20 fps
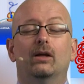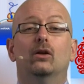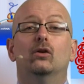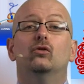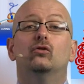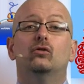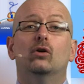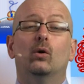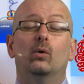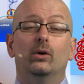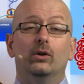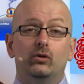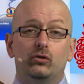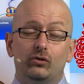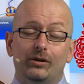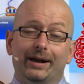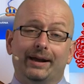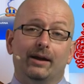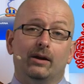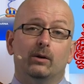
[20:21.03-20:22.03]
So
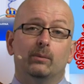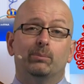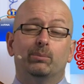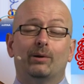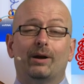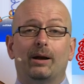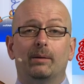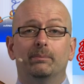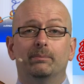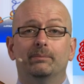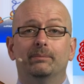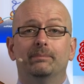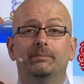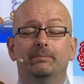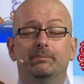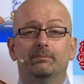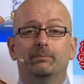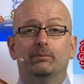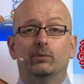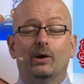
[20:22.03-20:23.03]
check out a problem,
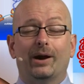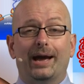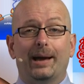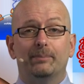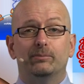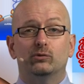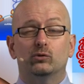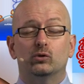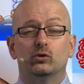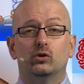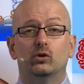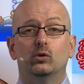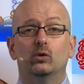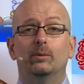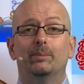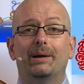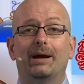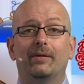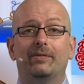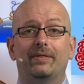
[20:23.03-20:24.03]
perhaps or two
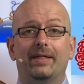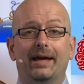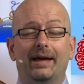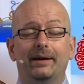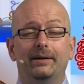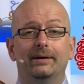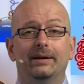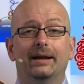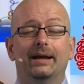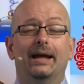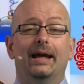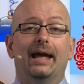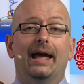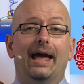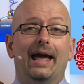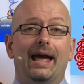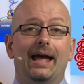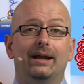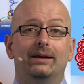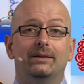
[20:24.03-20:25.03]
about that,
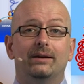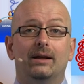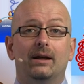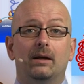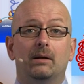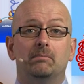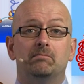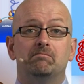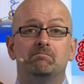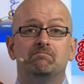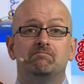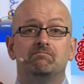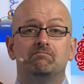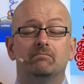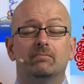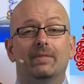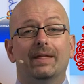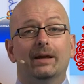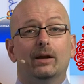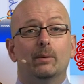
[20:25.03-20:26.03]
and
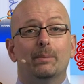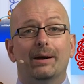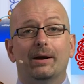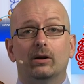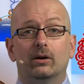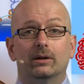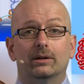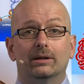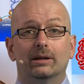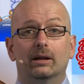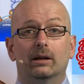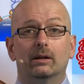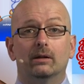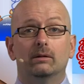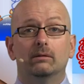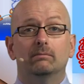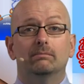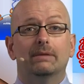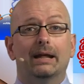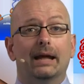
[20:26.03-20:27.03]
think about it a little,
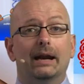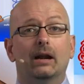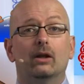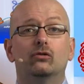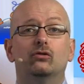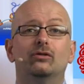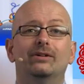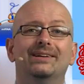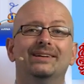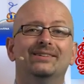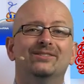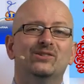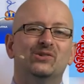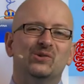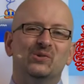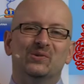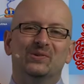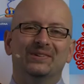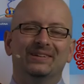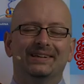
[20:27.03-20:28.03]
and I'll see you
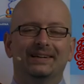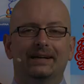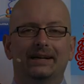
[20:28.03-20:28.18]
soon.